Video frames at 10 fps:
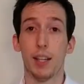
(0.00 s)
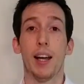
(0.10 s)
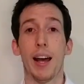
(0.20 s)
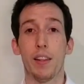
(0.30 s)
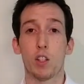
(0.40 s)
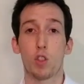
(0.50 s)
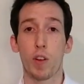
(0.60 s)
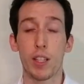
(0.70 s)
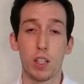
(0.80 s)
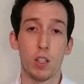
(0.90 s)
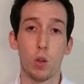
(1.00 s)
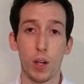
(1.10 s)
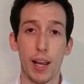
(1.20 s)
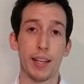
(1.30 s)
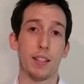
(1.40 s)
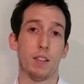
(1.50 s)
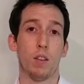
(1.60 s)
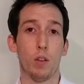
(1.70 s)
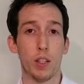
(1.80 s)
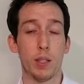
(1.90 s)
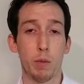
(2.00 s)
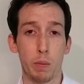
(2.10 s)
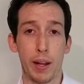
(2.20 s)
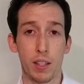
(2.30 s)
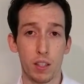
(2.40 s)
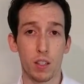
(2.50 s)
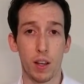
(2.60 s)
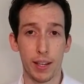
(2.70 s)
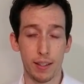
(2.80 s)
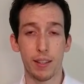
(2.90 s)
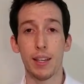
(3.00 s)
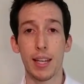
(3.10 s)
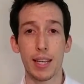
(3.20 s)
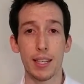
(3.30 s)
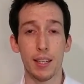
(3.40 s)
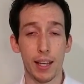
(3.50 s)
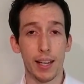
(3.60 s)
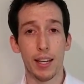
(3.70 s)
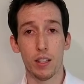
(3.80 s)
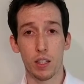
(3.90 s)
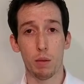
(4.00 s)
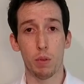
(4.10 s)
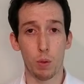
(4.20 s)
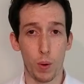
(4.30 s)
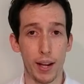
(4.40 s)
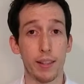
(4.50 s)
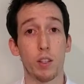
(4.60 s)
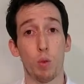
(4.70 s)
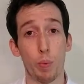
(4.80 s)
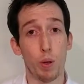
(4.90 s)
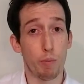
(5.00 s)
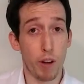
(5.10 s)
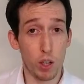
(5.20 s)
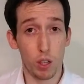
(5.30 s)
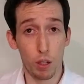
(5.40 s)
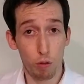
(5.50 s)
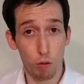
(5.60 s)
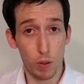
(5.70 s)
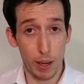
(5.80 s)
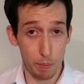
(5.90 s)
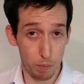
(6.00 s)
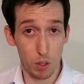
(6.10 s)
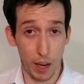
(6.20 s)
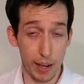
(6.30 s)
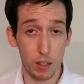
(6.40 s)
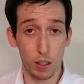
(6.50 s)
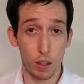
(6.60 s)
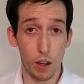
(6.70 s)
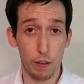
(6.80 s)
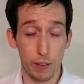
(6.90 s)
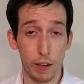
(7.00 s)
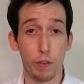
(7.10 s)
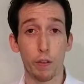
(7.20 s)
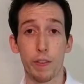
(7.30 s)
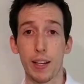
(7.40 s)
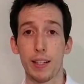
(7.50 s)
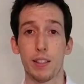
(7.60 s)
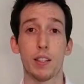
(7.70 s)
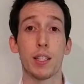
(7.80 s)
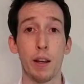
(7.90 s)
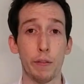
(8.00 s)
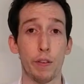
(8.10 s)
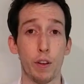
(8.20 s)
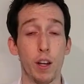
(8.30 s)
and then straighten your leg on the symptomatic side at the knee, in a similar way this will put pressure through that sciatic nerve, and if you're feeling discomfort